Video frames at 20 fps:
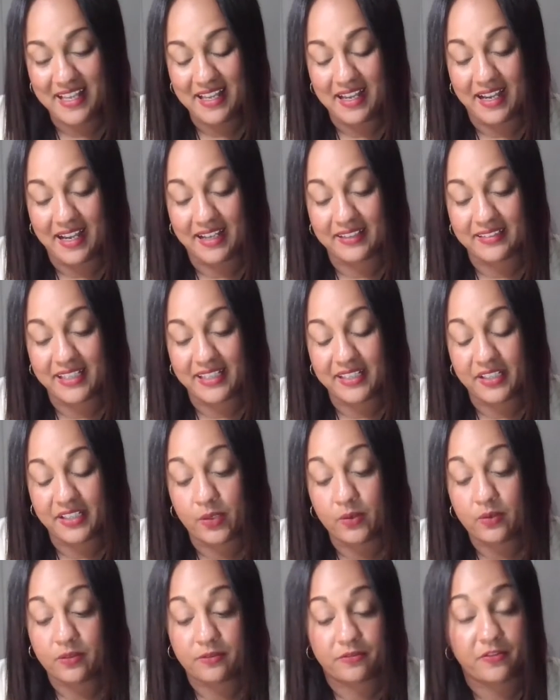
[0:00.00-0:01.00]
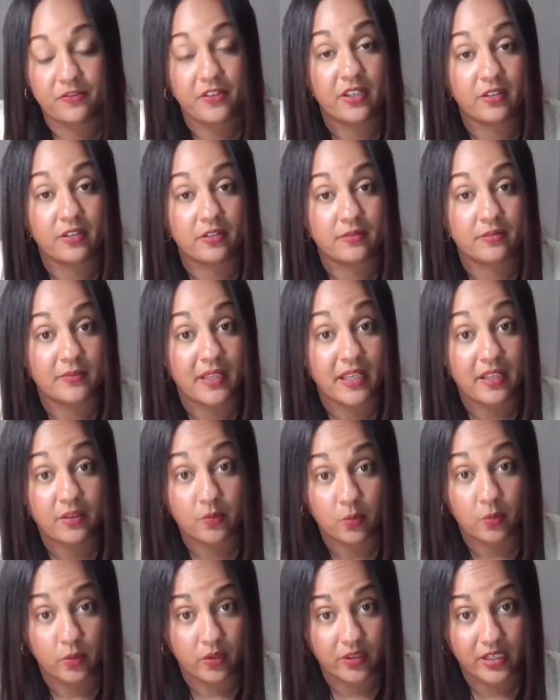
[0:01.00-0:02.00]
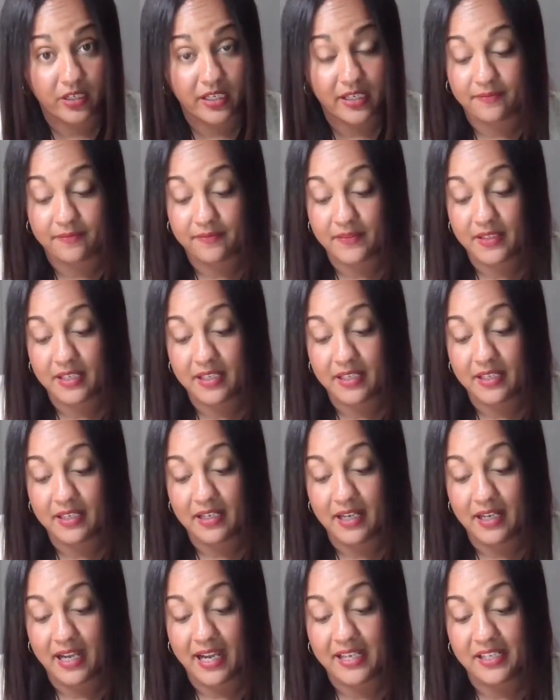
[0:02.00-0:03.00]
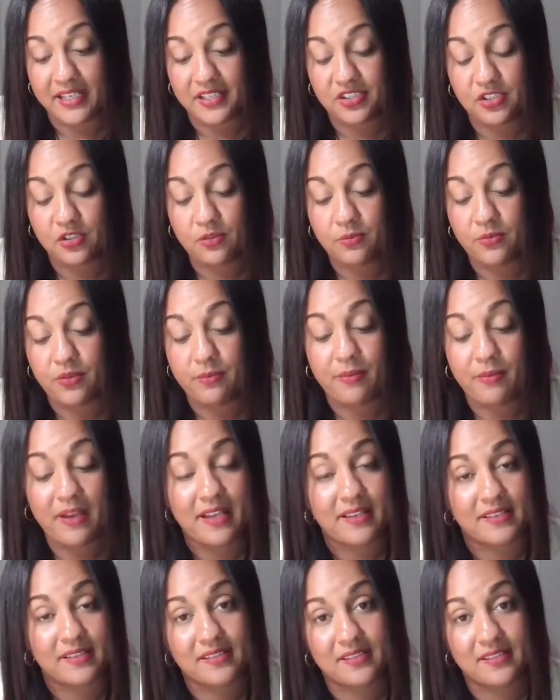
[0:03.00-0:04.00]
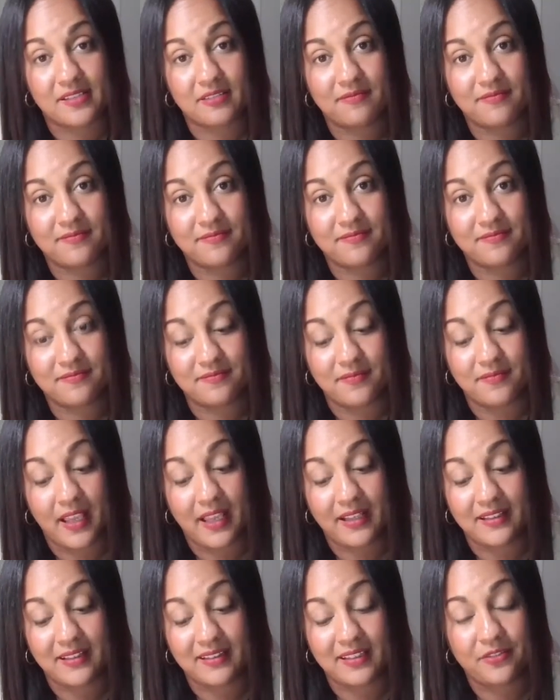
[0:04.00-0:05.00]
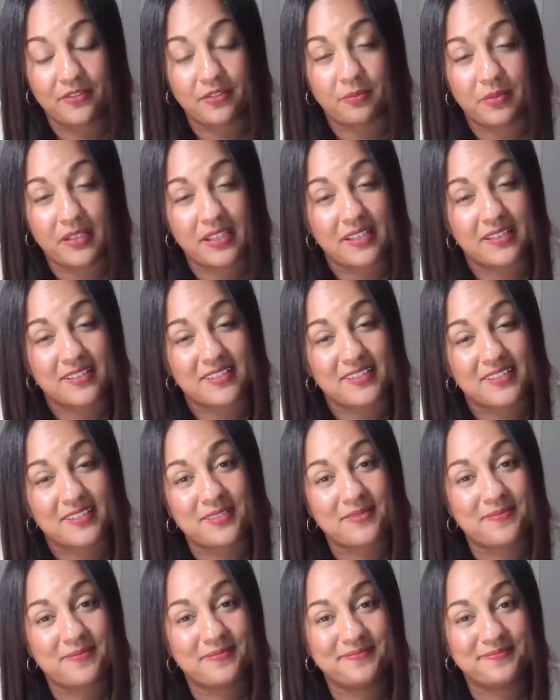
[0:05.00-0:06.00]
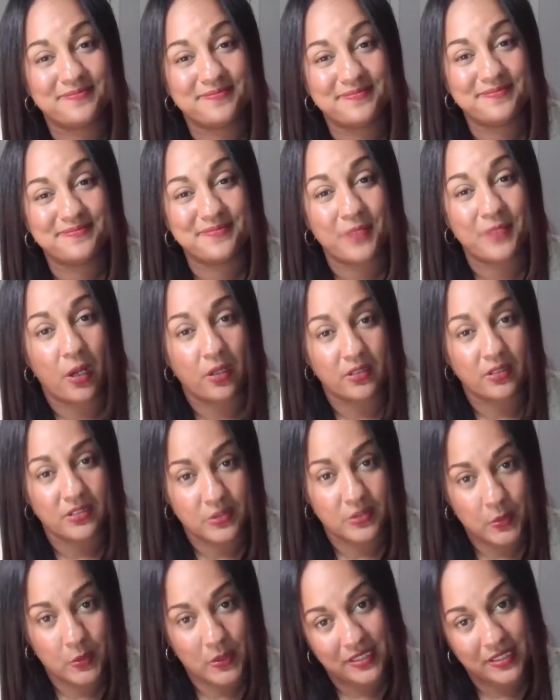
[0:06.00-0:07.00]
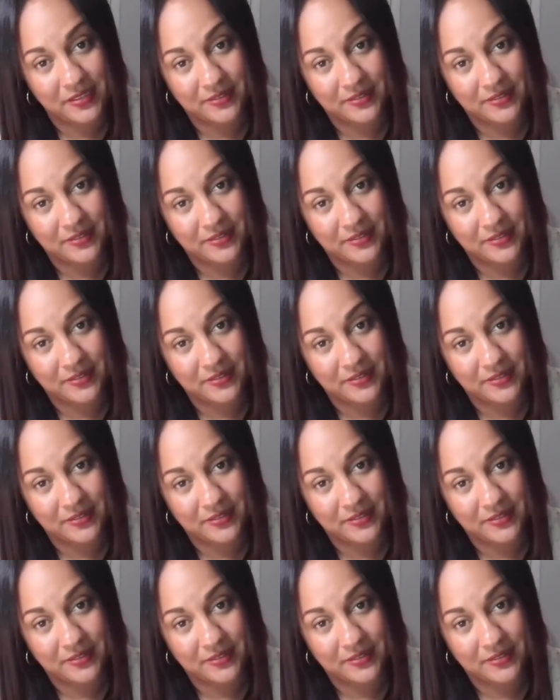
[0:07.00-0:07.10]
I let go of fear and worry. I assume the best and live in peace. All is well.